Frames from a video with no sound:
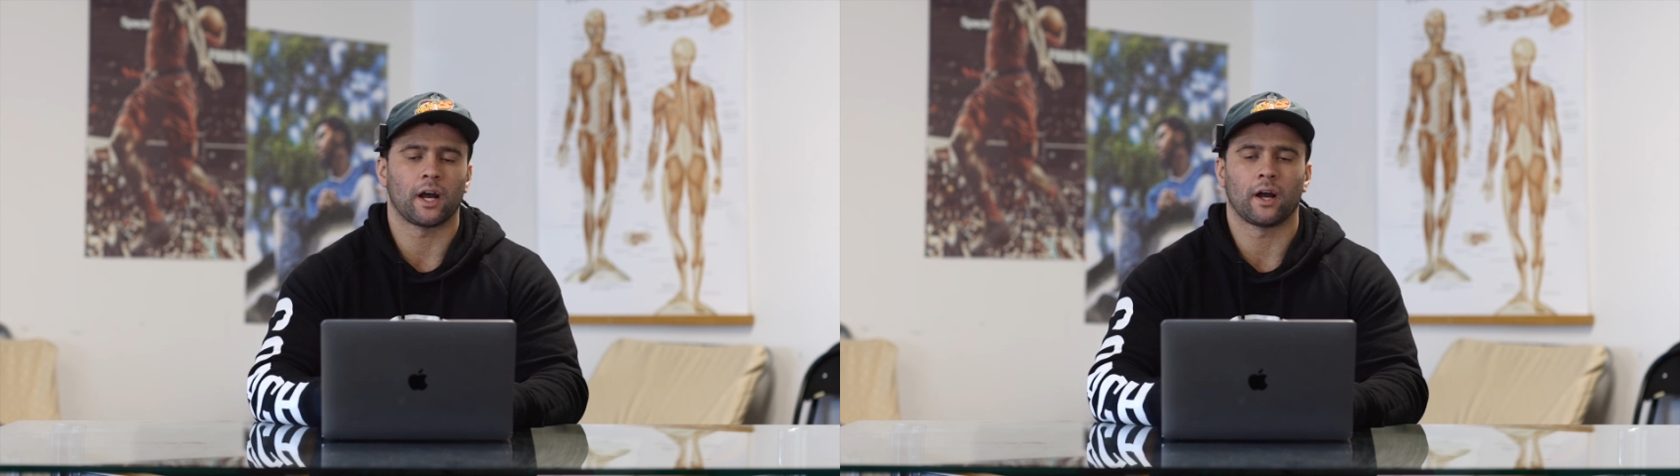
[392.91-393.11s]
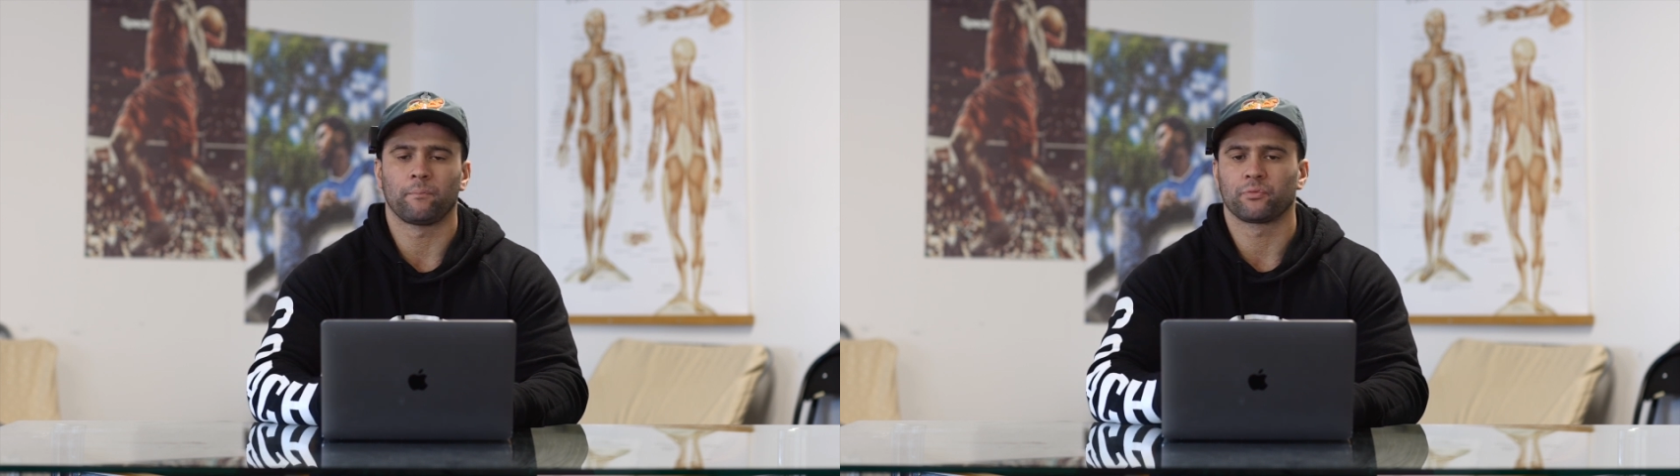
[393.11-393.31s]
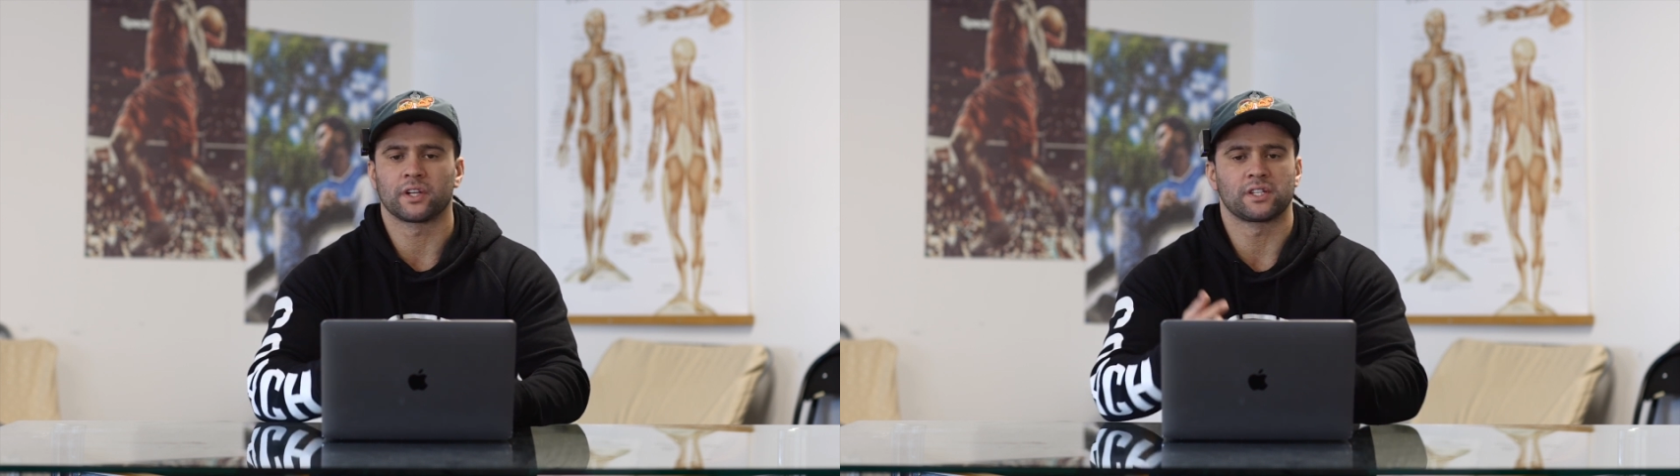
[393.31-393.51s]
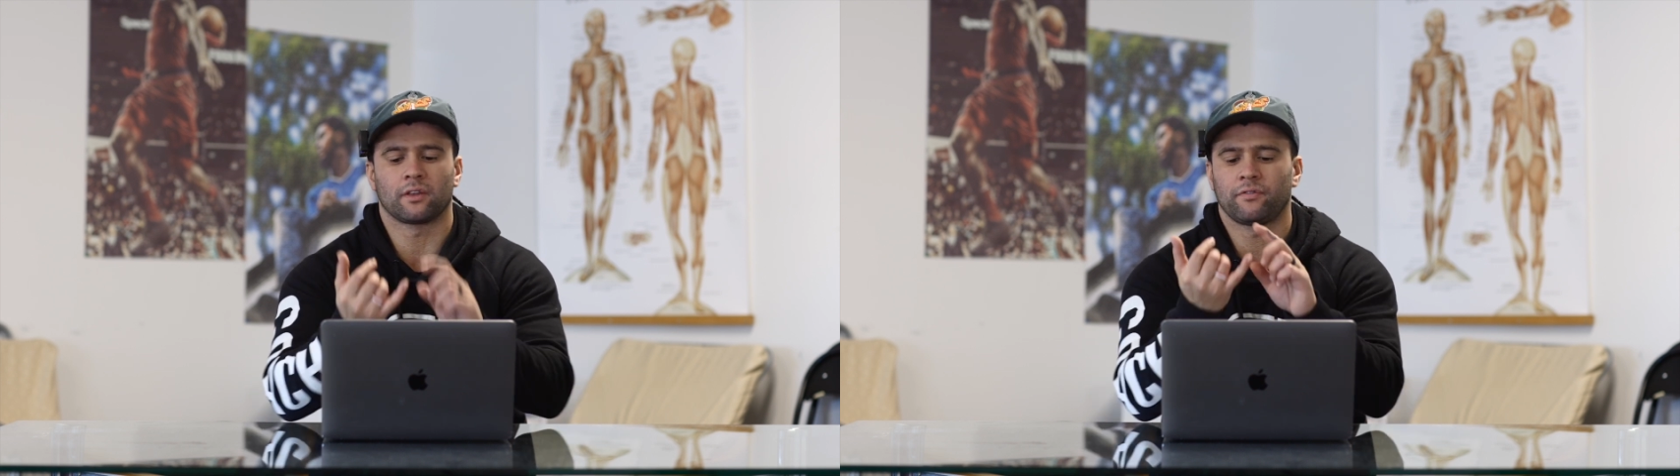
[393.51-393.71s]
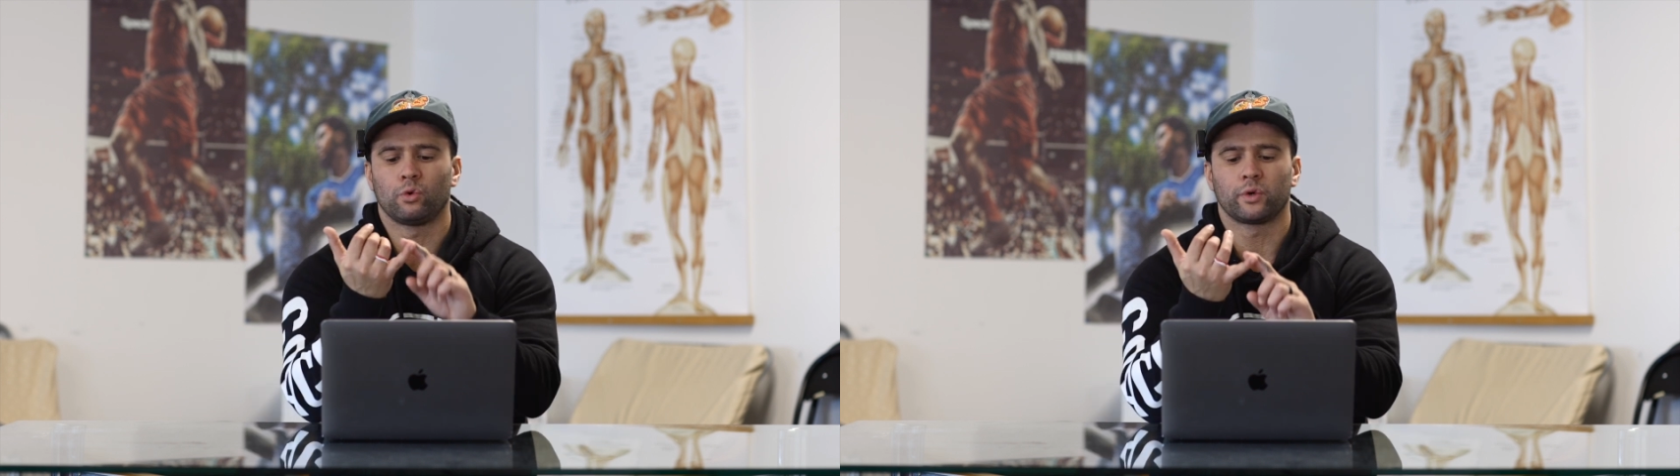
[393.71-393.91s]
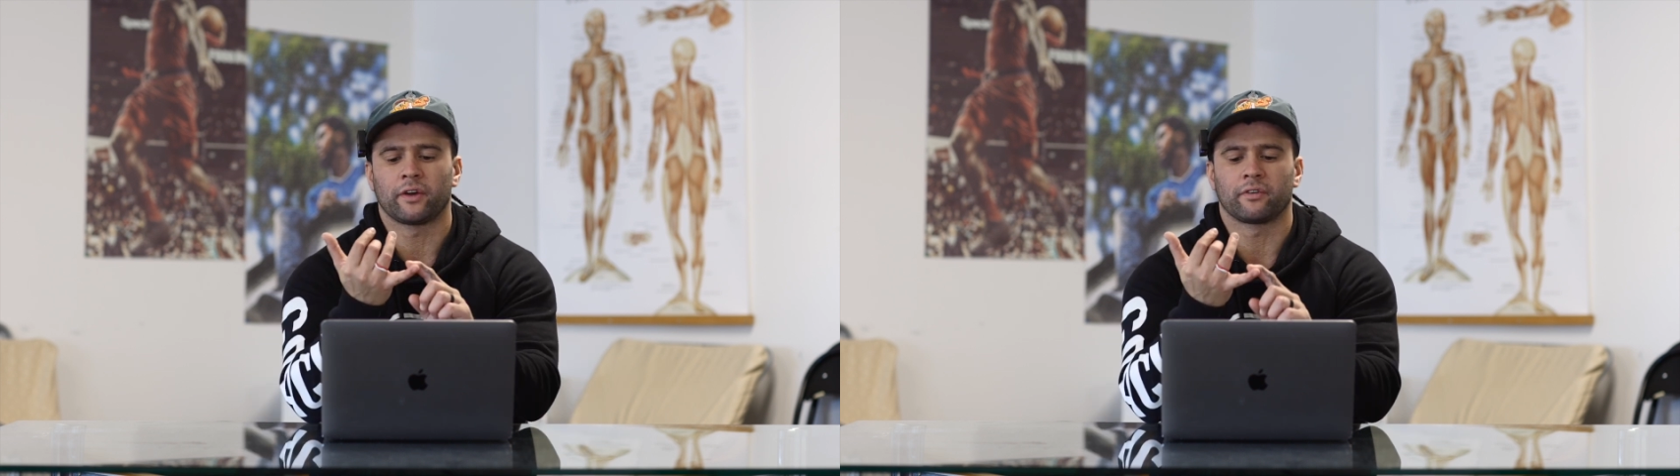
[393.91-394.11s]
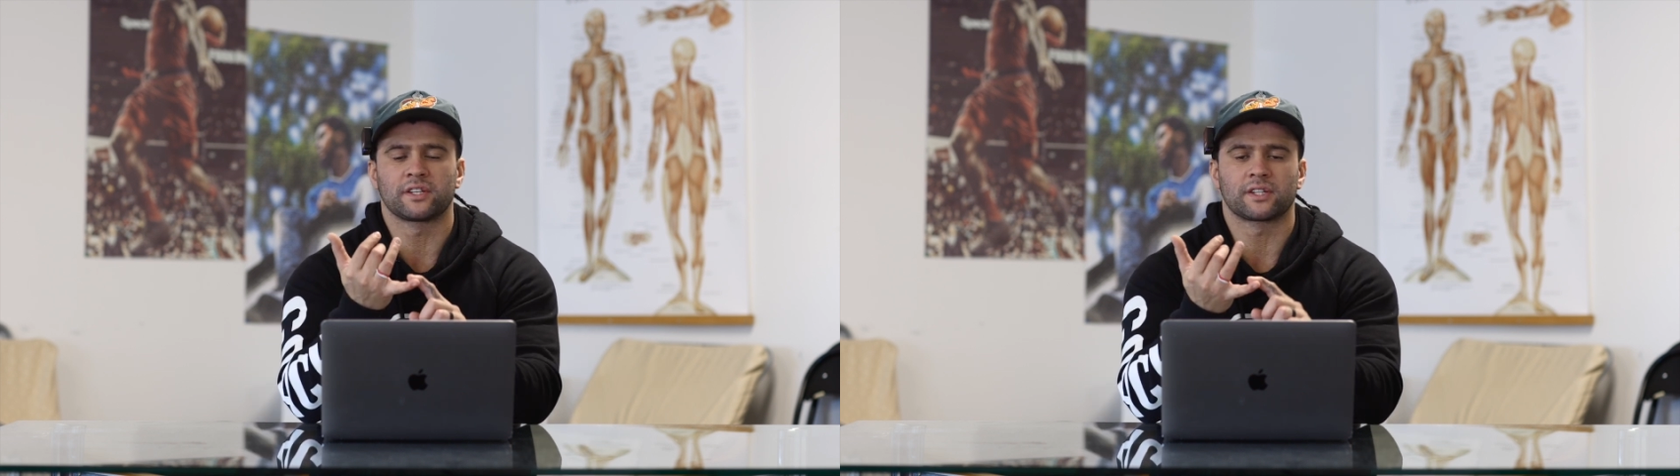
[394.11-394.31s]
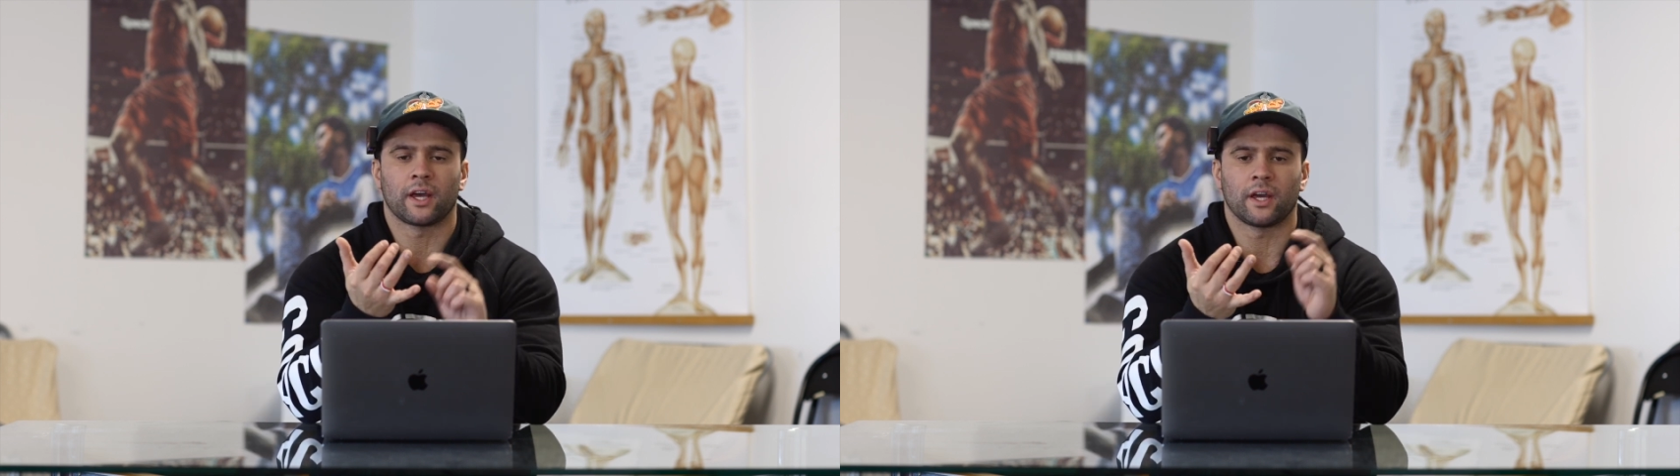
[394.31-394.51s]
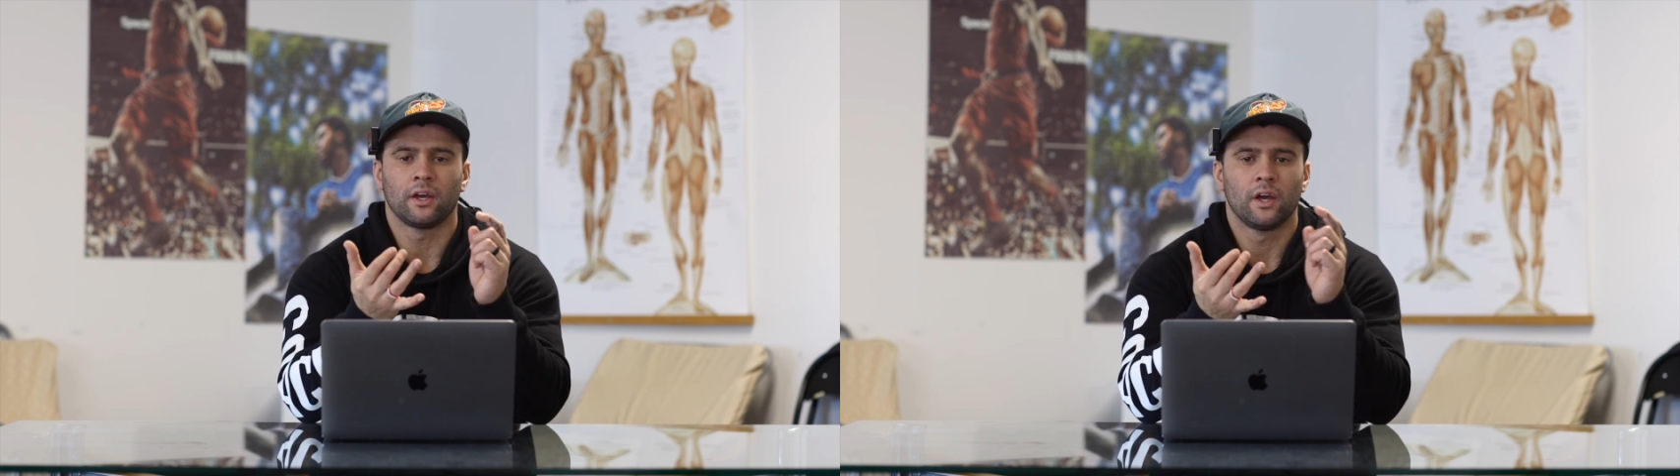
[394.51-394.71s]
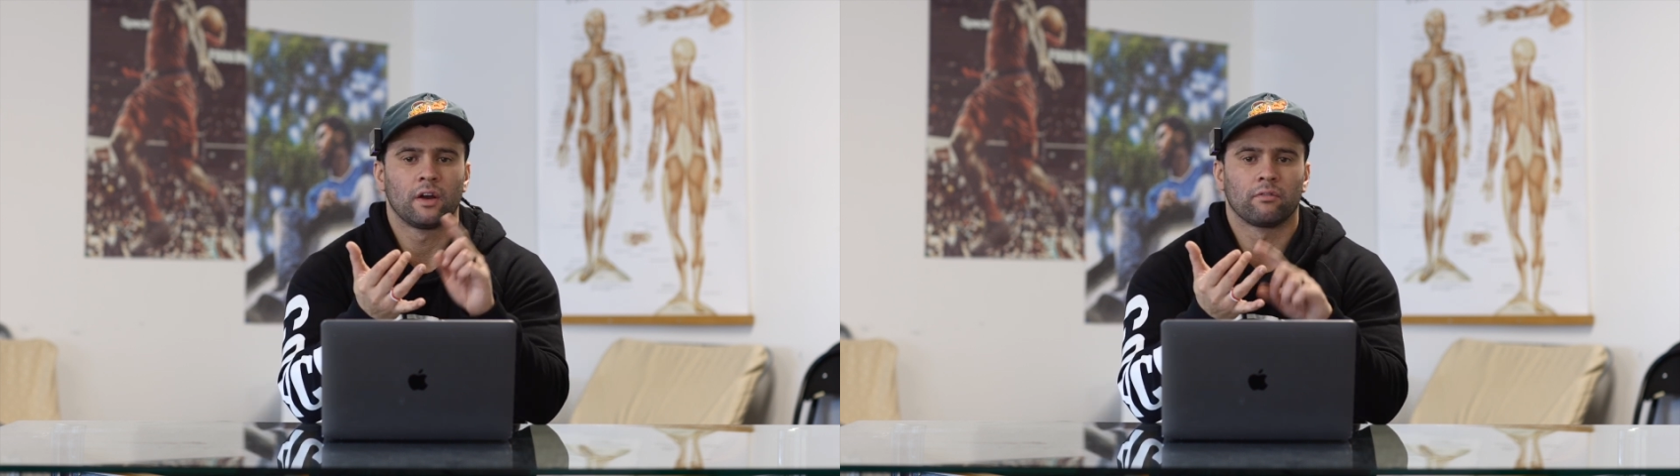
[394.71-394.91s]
It's either full day rest day,